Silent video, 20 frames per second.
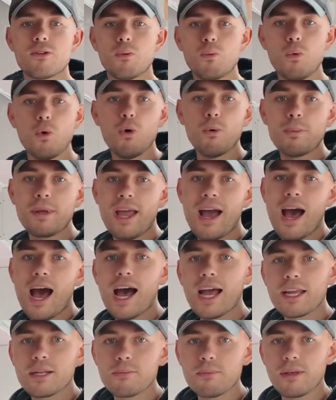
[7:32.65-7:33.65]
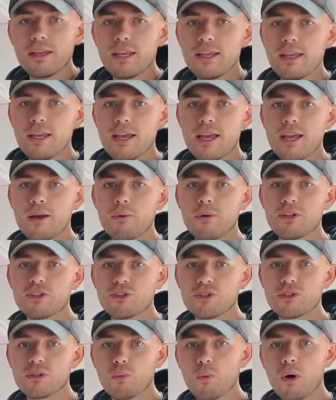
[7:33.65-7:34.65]
The wall behind me,
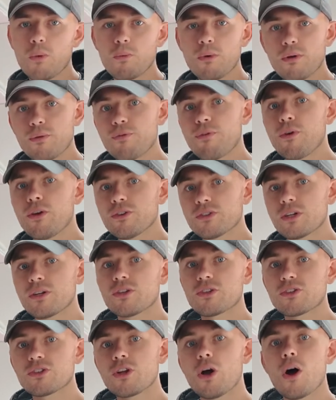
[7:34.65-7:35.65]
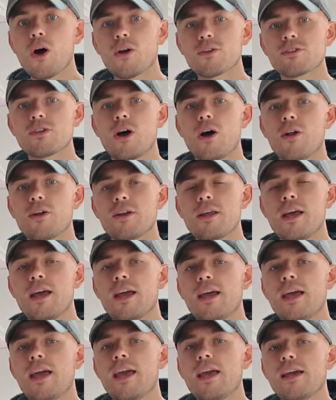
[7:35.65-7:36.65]
which is the one we're first going to start on,
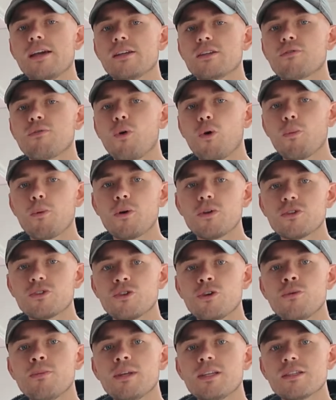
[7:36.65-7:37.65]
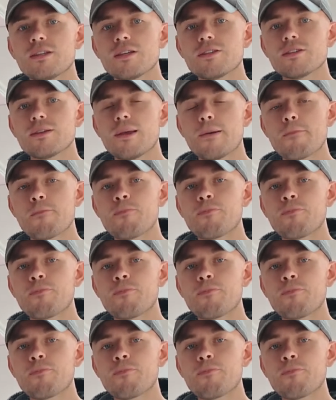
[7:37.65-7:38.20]
is 4.2 meters.